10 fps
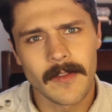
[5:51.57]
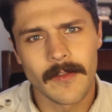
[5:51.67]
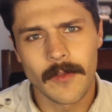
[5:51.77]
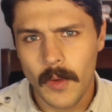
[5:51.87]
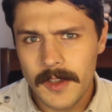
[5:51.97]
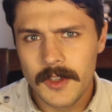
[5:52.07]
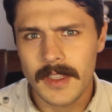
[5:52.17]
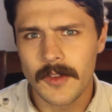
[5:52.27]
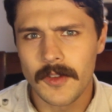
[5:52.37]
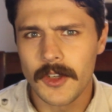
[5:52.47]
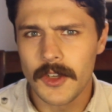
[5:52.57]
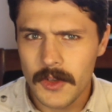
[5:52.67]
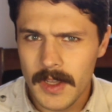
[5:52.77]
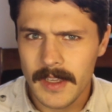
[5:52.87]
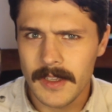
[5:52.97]
voice and you
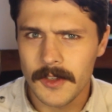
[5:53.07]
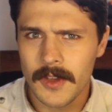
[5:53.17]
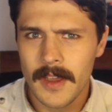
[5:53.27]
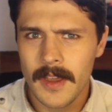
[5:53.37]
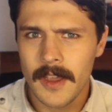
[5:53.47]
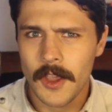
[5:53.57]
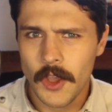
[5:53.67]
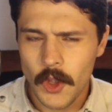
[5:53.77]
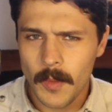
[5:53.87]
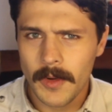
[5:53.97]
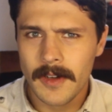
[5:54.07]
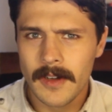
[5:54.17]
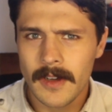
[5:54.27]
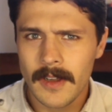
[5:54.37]
knew his humor.